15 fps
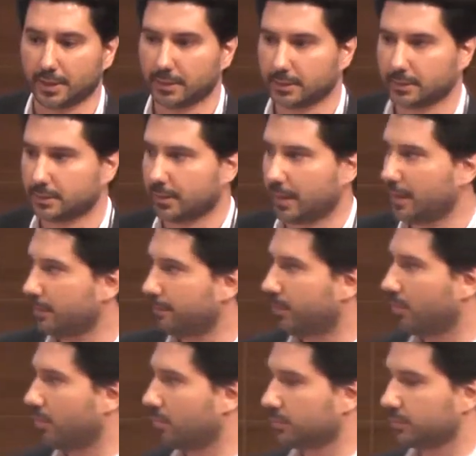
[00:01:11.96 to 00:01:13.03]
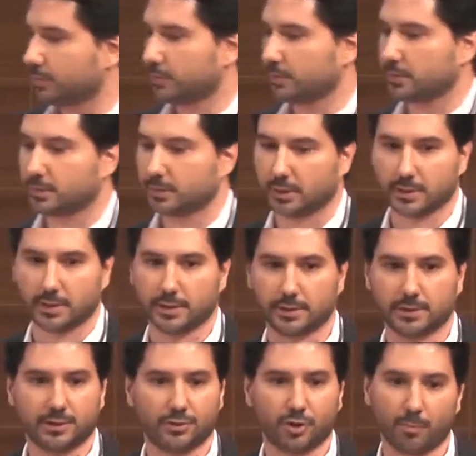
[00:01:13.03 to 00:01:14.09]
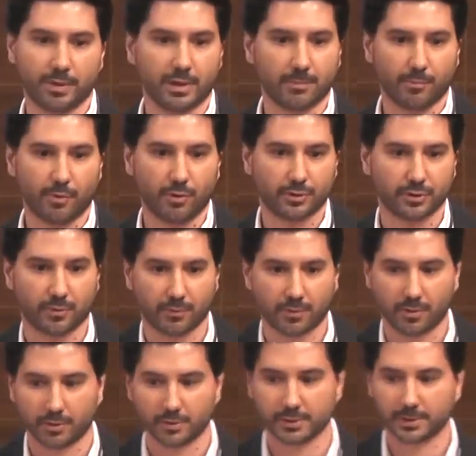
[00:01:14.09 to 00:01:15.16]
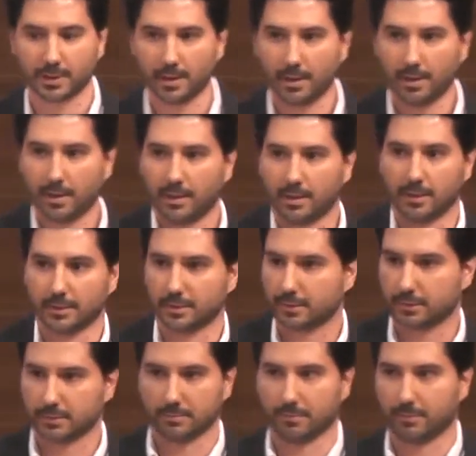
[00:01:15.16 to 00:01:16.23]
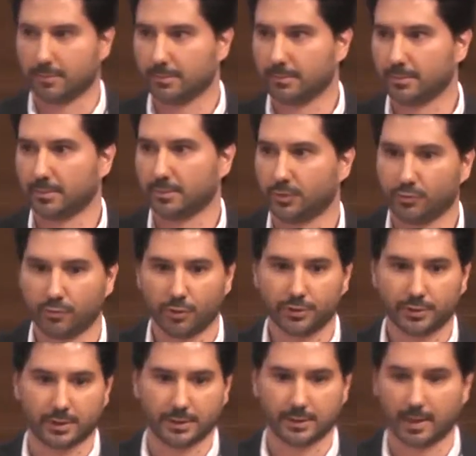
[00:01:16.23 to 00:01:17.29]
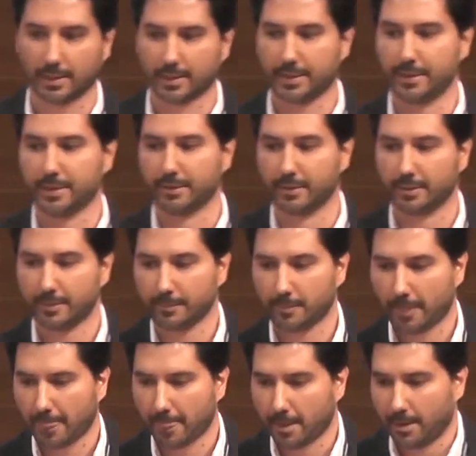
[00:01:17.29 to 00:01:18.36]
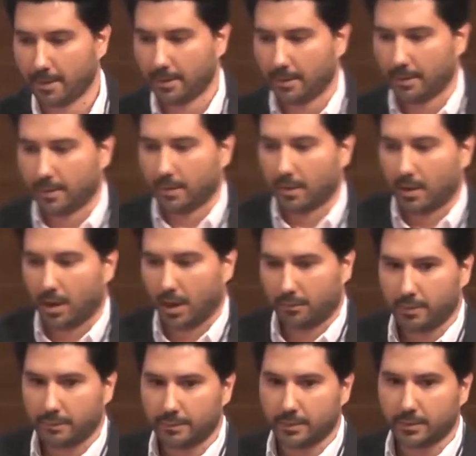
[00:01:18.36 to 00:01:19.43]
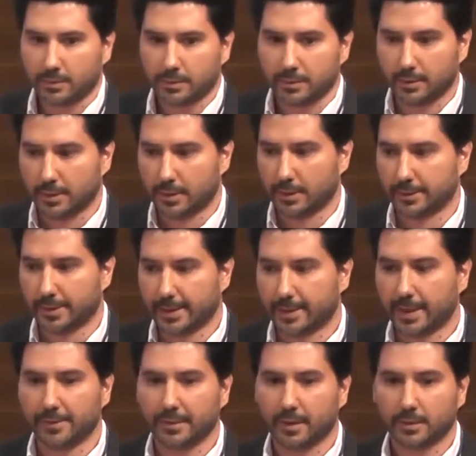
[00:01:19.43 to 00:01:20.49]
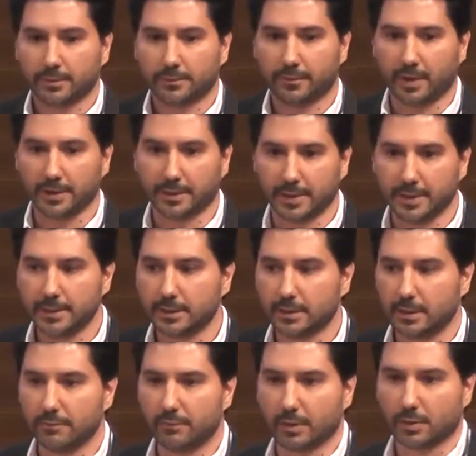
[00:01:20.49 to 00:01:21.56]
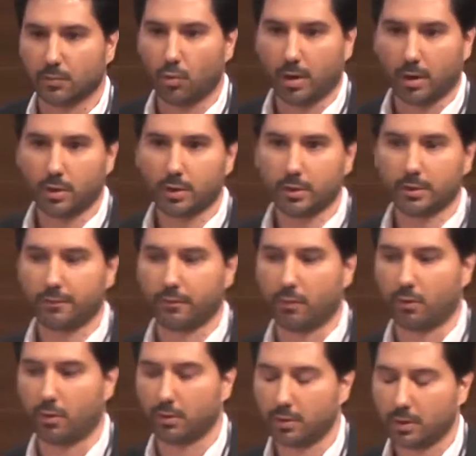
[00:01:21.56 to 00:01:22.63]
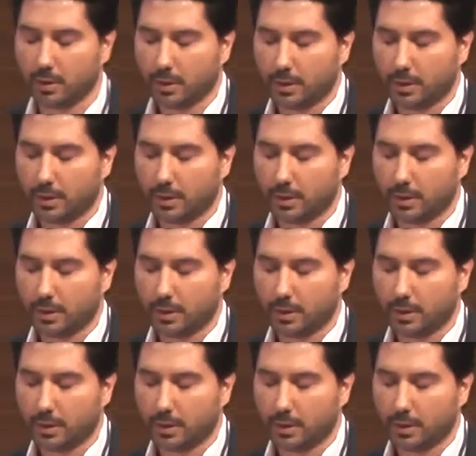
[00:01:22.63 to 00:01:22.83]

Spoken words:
as airports, such as shopping malls, of course, and universities like here. However, they cannot find easily what they are looking for